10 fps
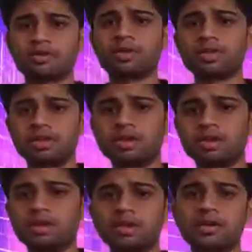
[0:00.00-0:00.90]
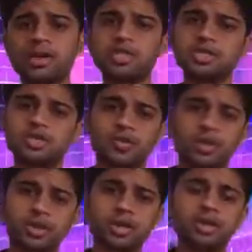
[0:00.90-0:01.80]
drawing the tangent to
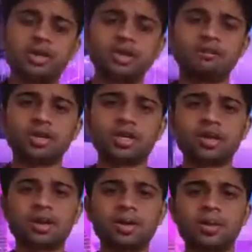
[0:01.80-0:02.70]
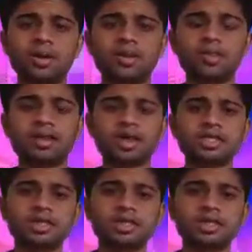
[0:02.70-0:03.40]
it. If we draw the